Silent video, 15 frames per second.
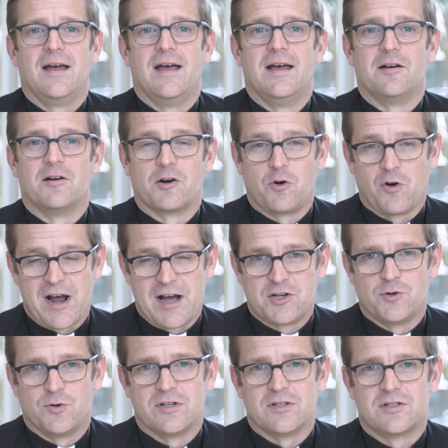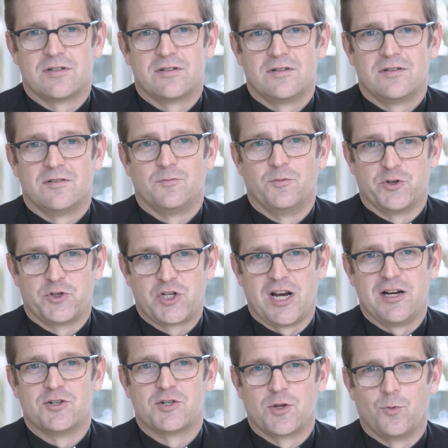and our graduates will
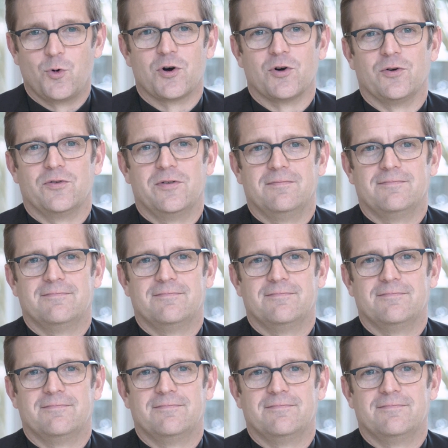change the world.